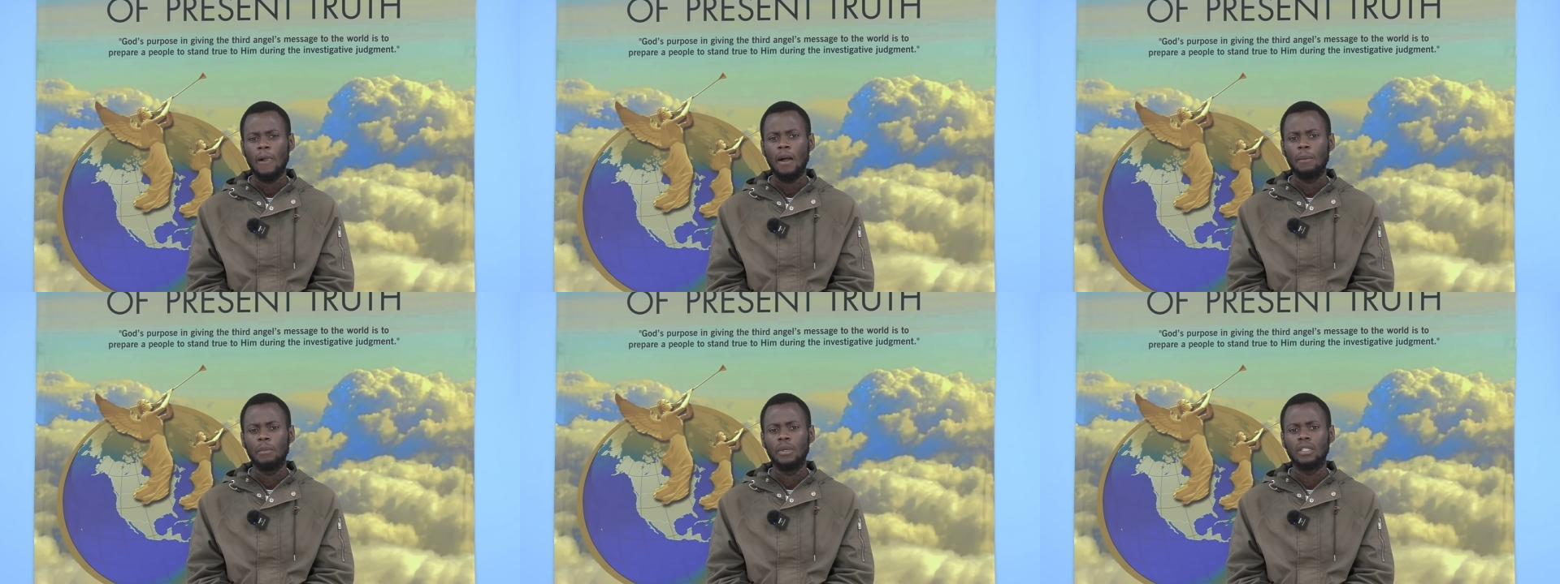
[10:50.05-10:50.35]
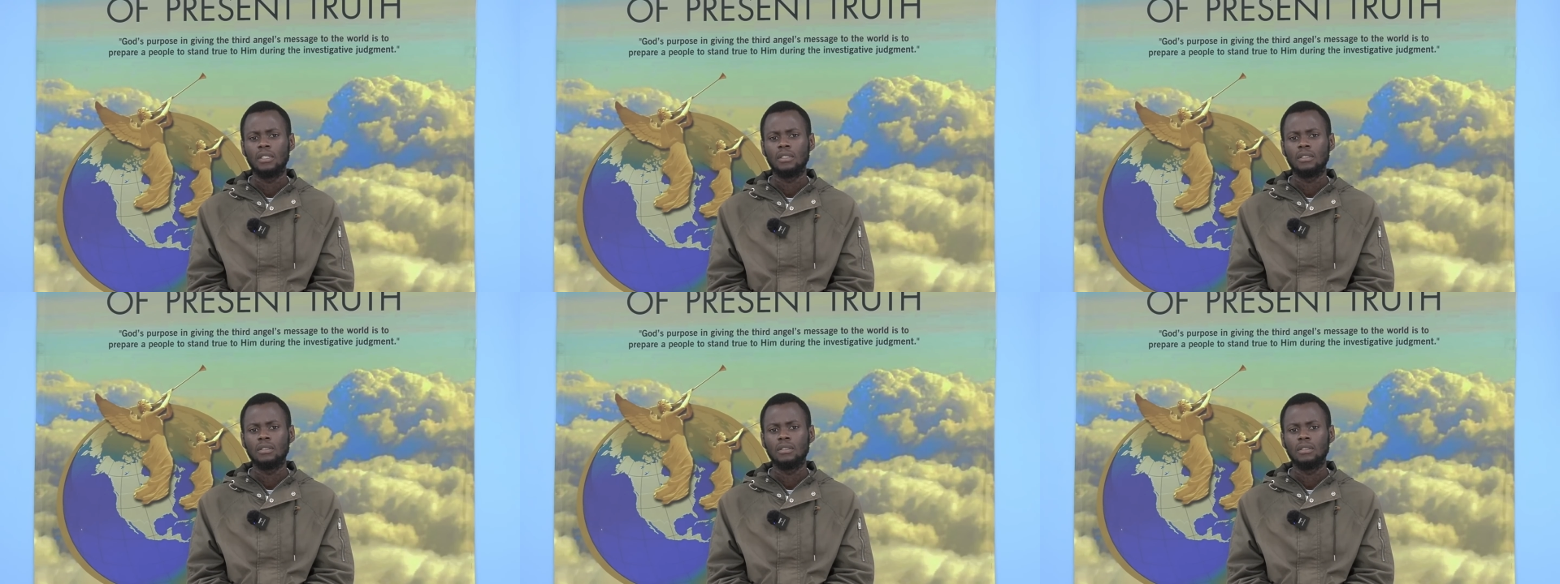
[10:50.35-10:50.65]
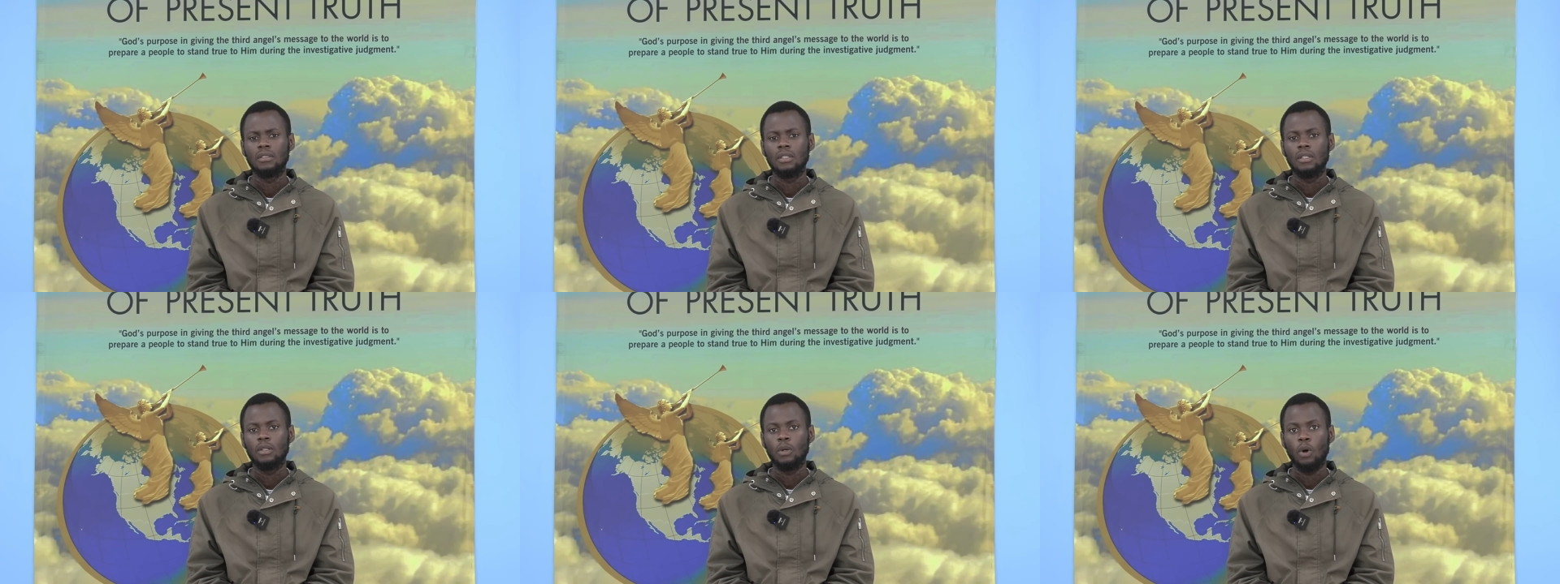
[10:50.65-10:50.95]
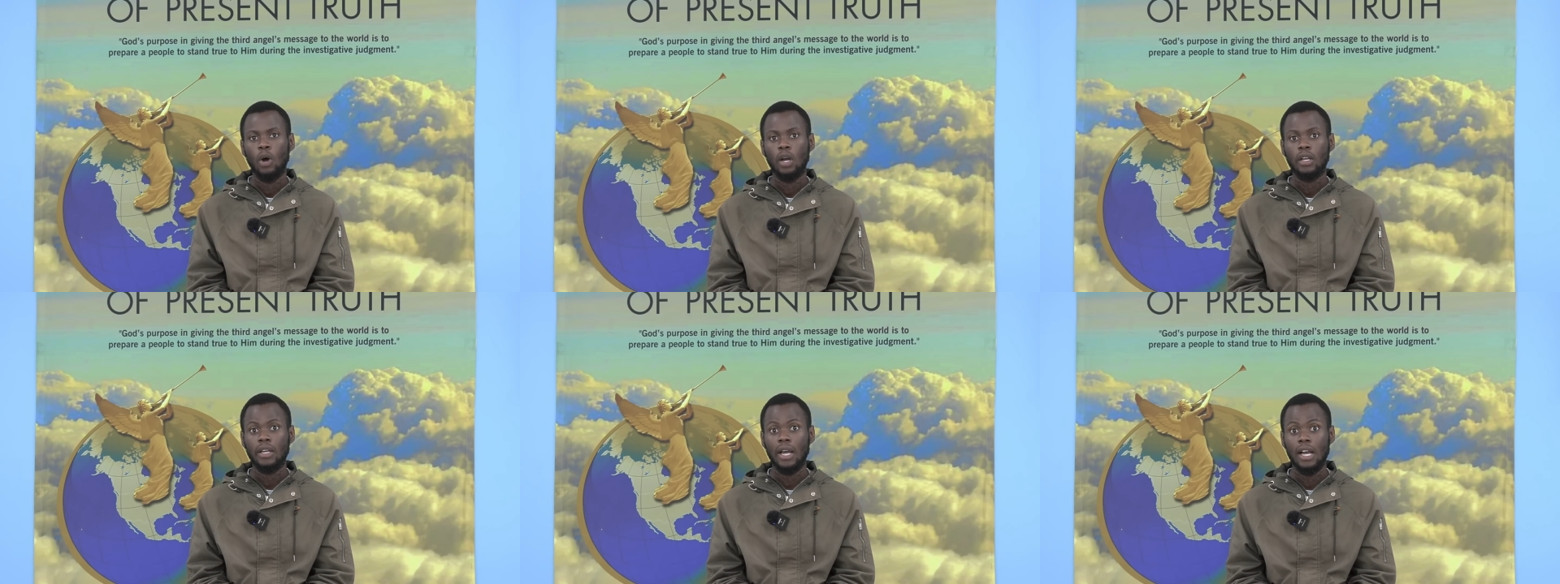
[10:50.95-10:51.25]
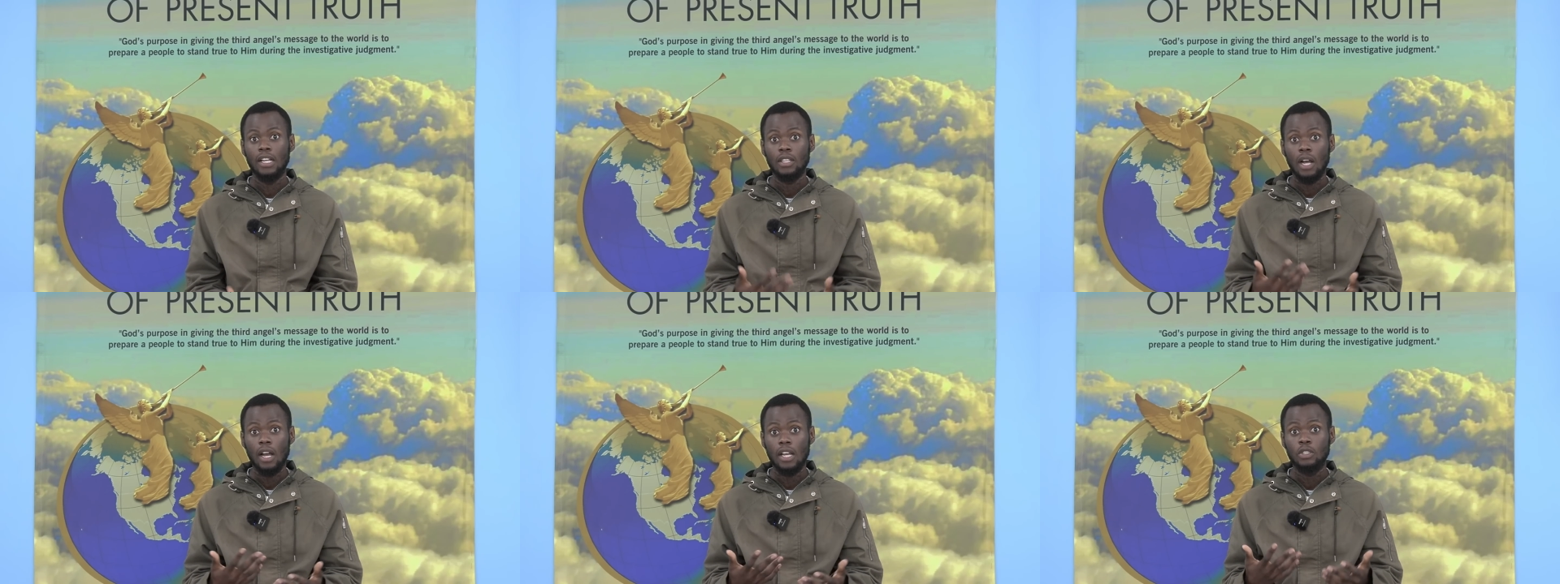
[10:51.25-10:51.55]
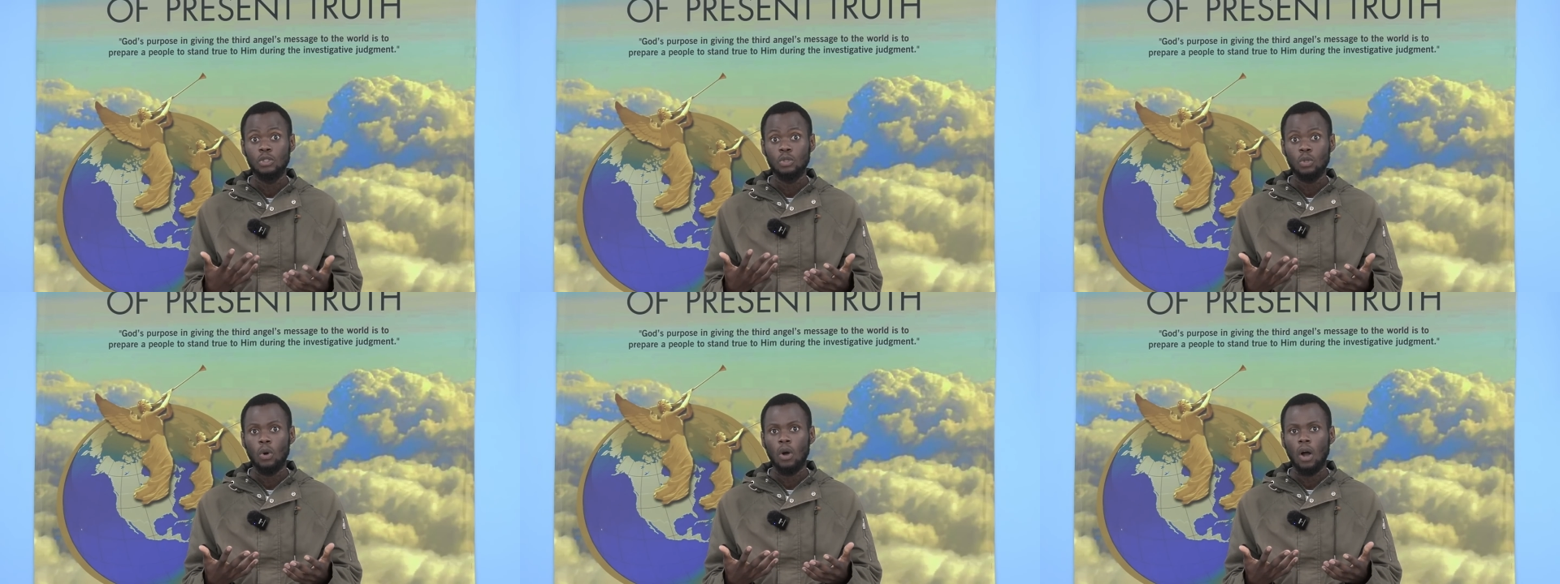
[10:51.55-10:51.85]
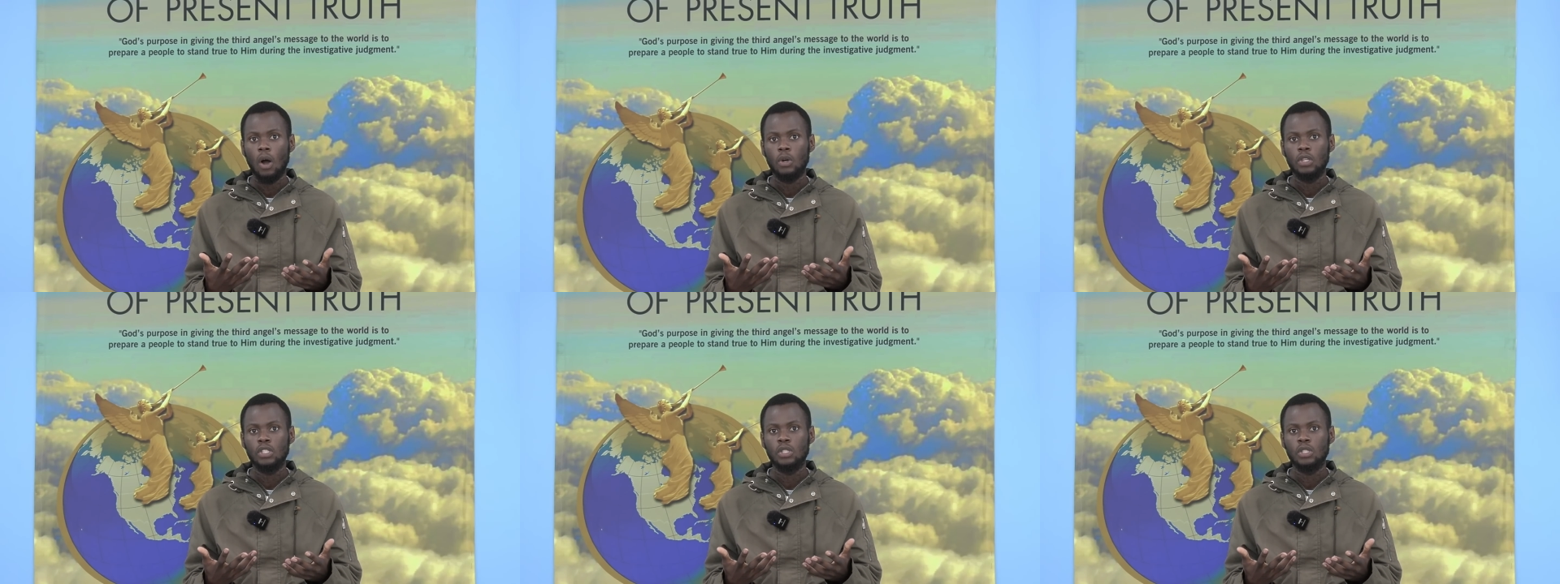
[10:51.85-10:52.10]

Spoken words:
I mean, okay, I saw how